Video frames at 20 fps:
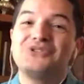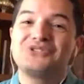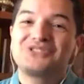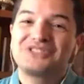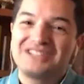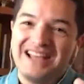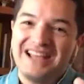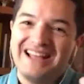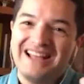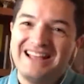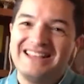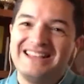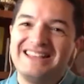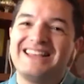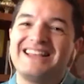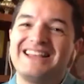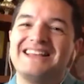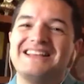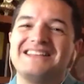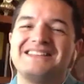to
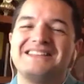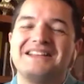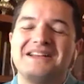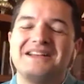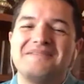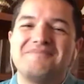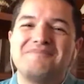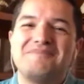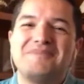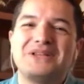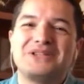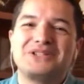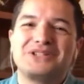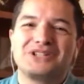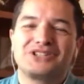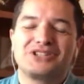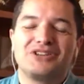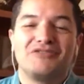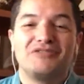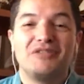send the
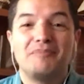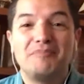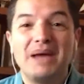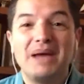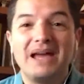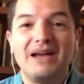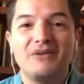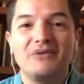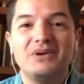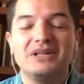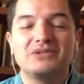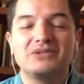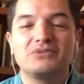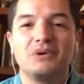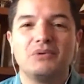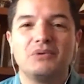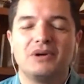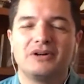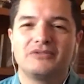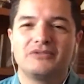pictures of the penguins
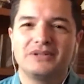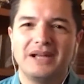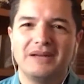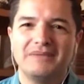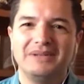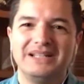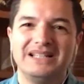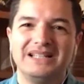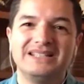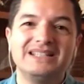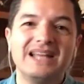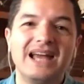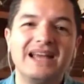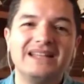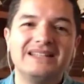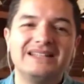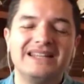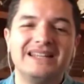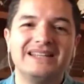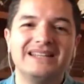we were
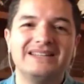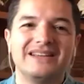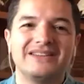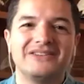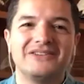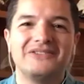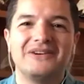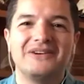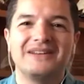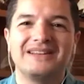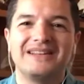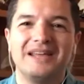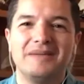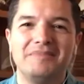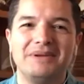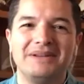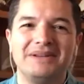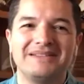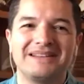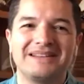rehabilitating you know and
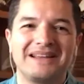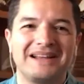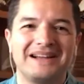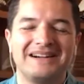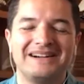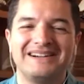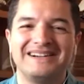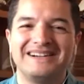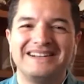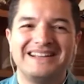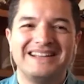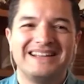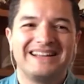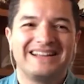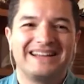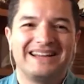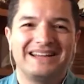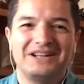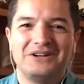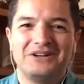keeping her
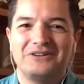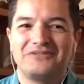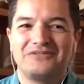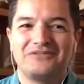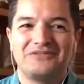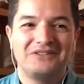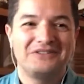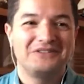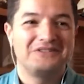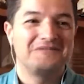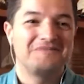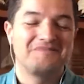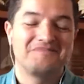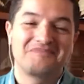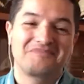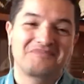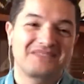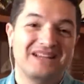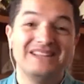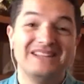kind of
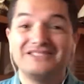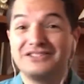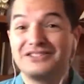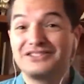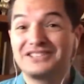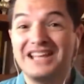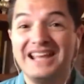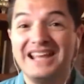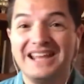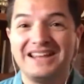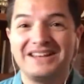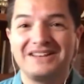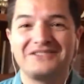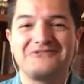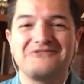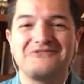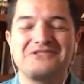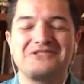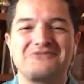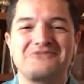um,
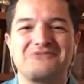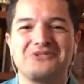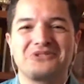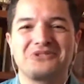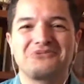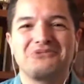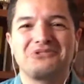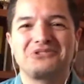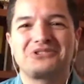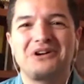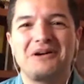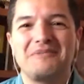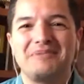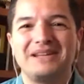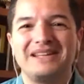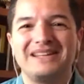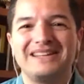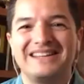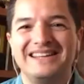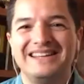entertained with what was
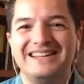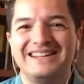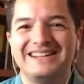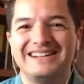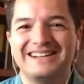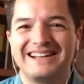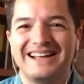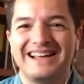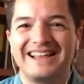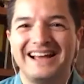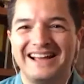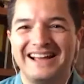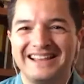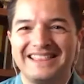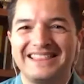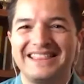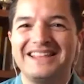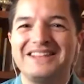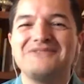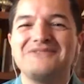happening here. And I, I
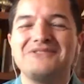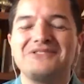think